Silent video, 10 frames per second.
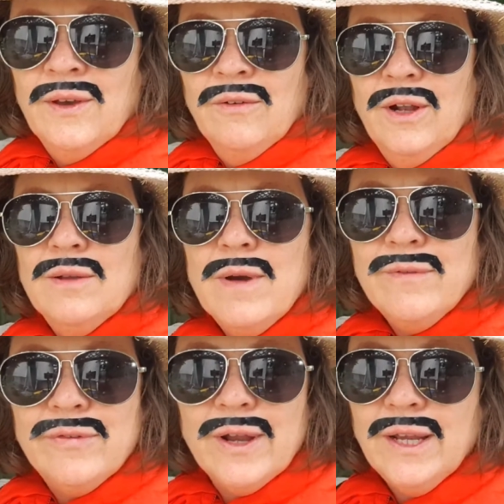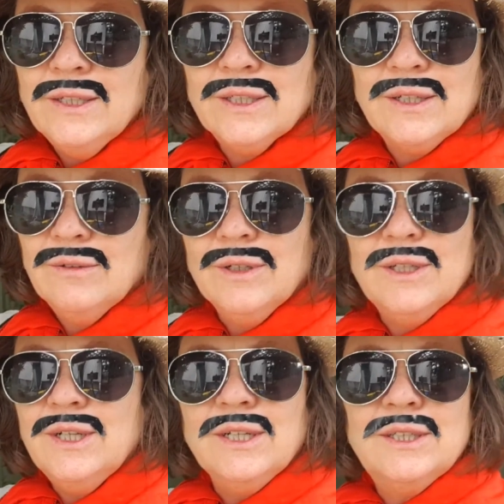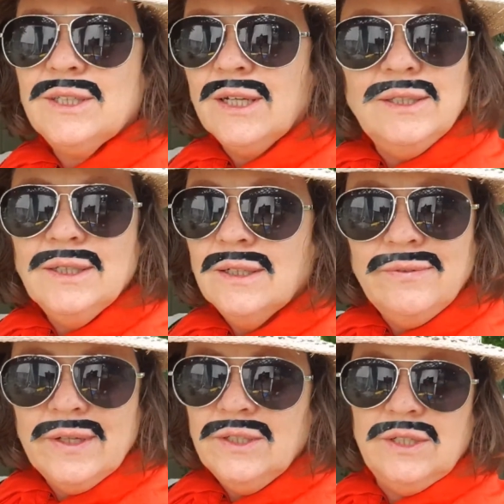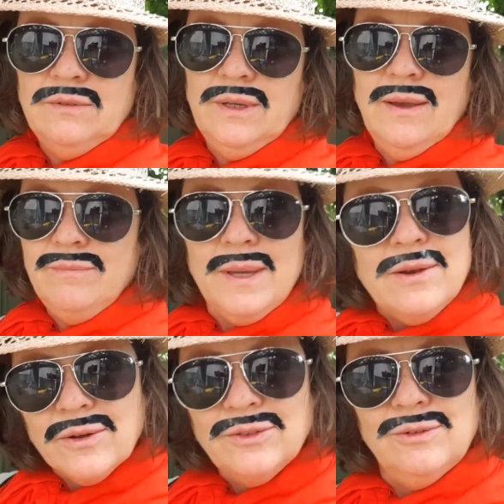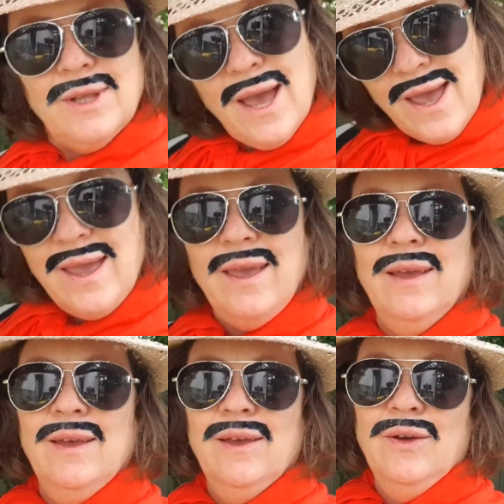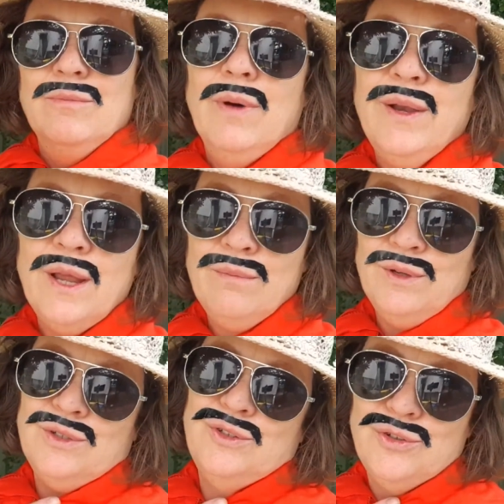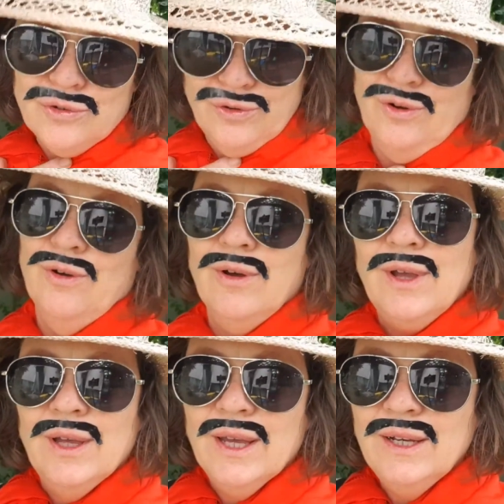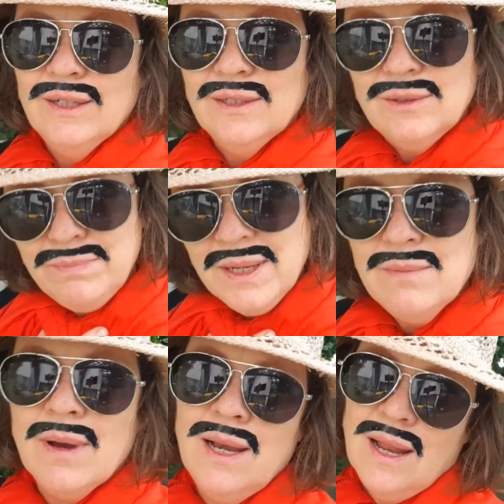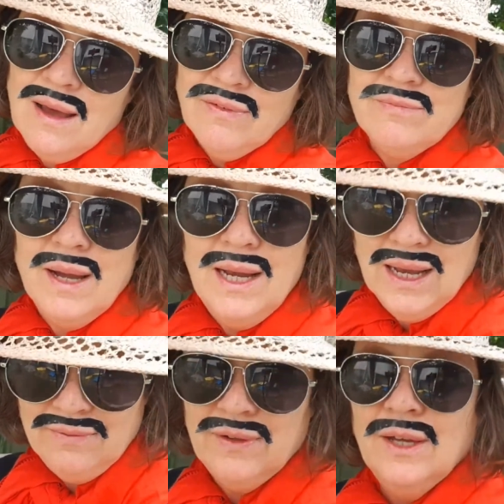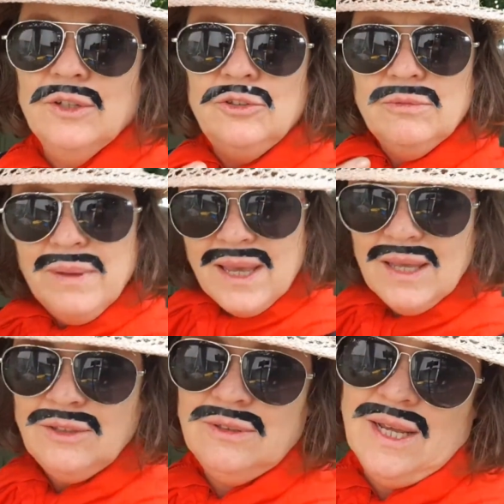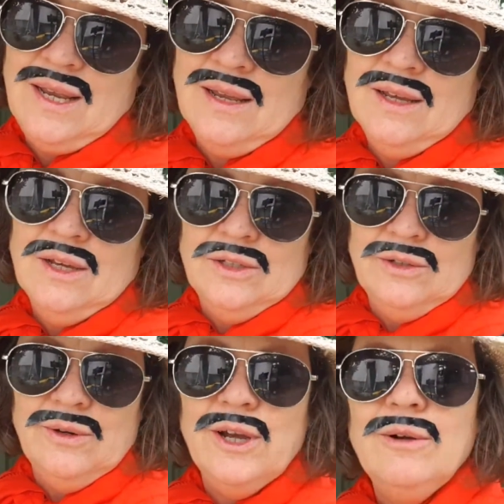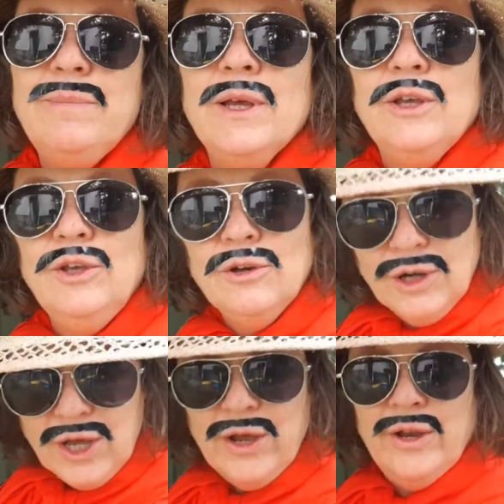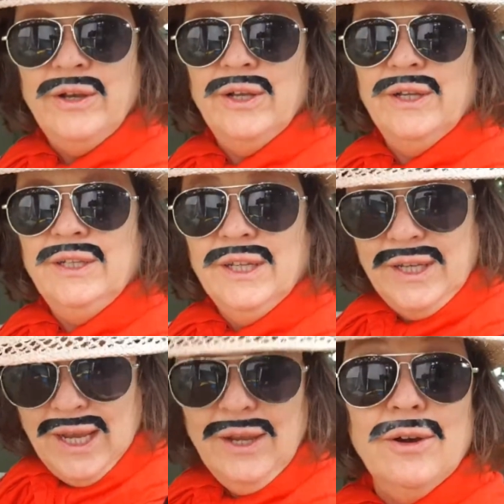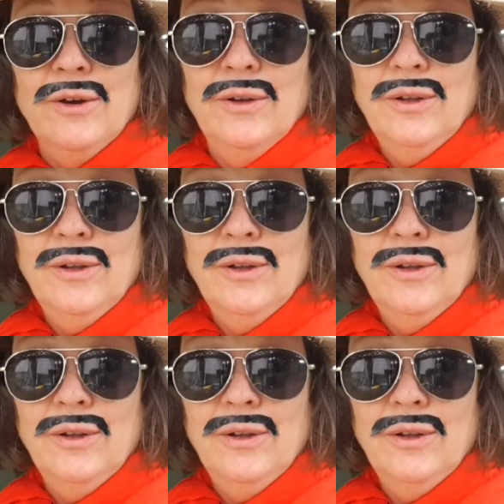Well, my friends, what an exciting adventure we have been on today. My name is Churro, and it has been my love of my life to be here today to help you learn the tango,